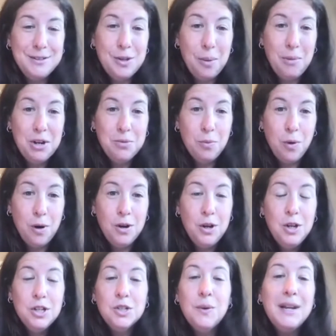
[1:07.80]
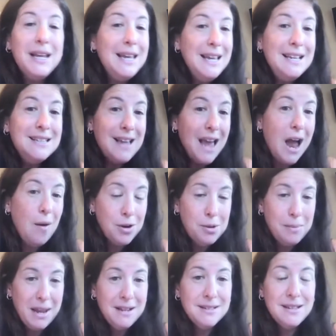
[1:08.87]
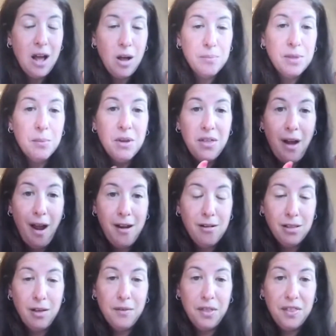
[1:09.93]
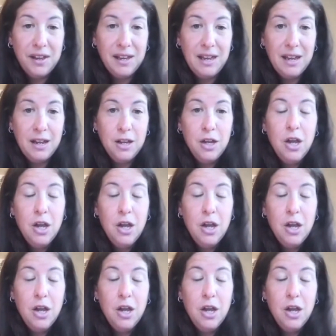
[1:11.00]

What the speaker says: so much more. So it is our domains to help them with higher level thinking.